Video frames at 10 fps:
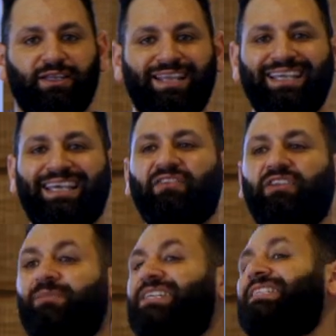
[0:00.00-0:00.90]
They gave
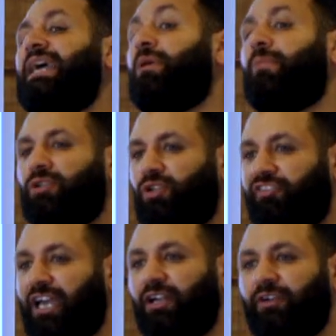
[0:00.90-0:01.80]
them the same amount
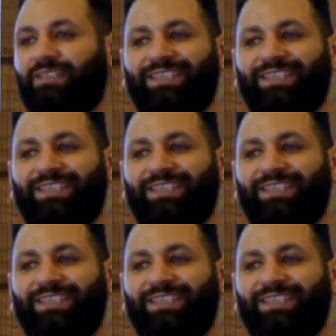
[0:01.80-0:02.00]
of calories.